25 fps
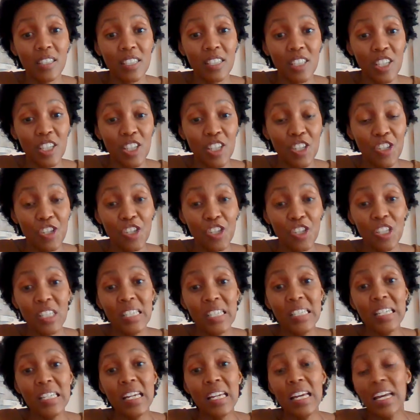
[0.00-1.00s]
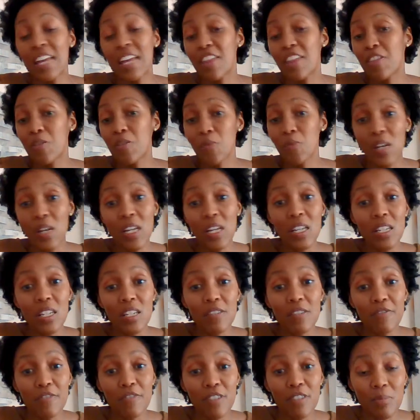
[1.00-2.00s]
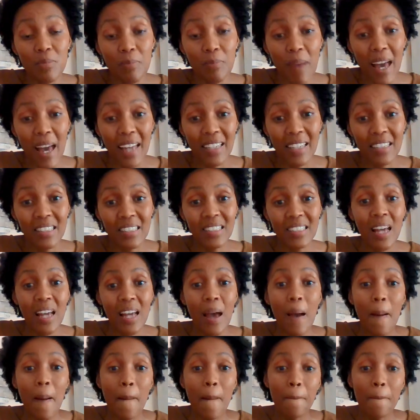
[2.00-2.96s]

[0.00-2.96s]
niches, three different banners.